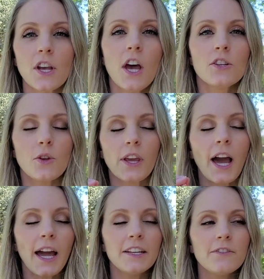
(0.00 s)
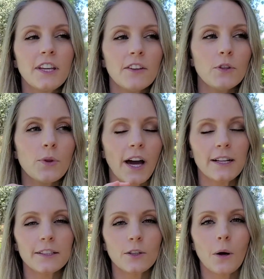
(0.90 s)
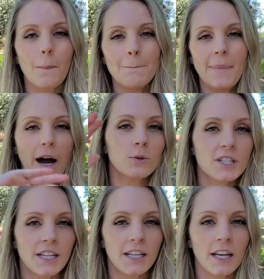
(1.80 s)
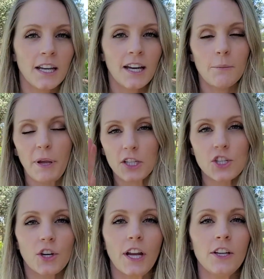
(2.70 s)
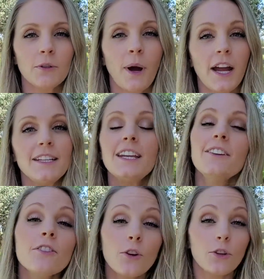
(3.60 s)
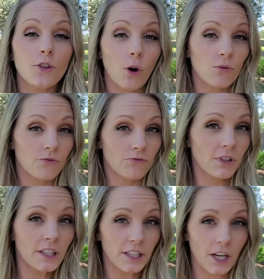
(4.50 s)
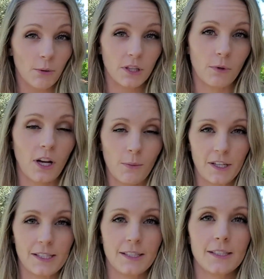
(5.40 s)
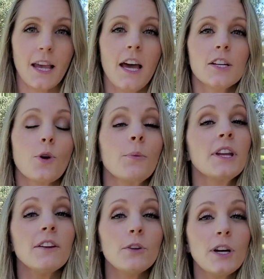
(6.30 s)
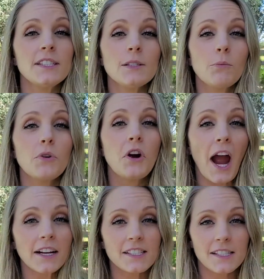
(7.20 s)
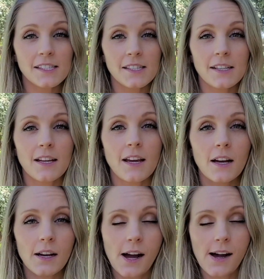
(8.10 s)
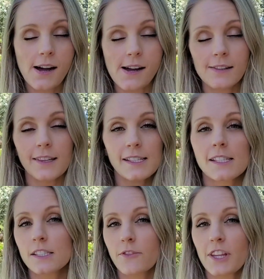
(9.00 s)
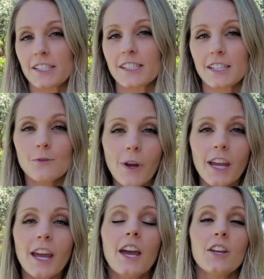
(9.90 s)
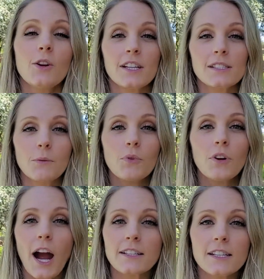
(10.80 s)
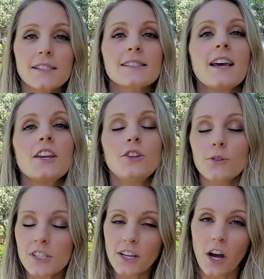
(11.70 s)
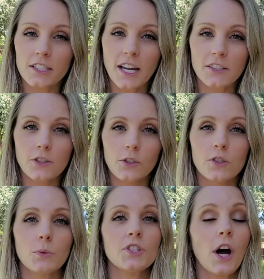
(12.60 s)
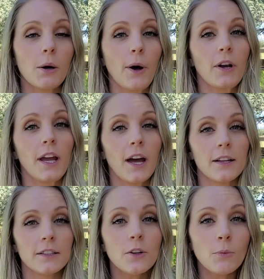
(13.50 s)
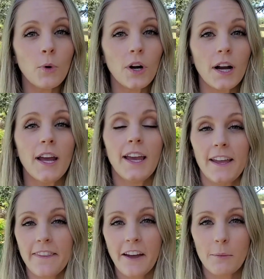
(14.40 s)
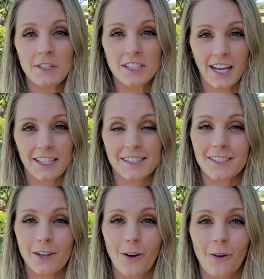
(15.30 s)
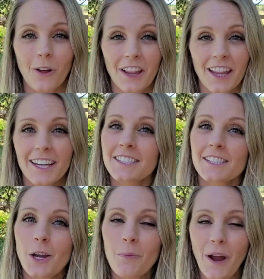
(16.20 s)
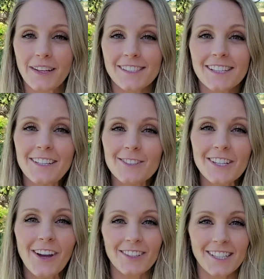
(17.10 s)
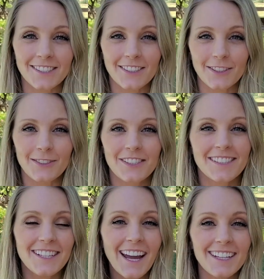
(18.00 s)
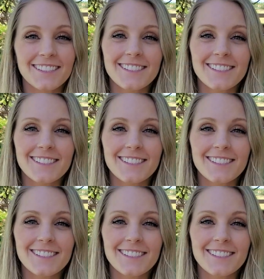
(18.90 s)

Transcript: So they kind of give you that little mountain picture in your mind, even though you don't really know what the word hummocks is. So I'm gonna give you some practice lessons for this week. You guys can practice using context clues. We'll talk about it a little more in the coming days. So let's start practicing using context clues. See you guys.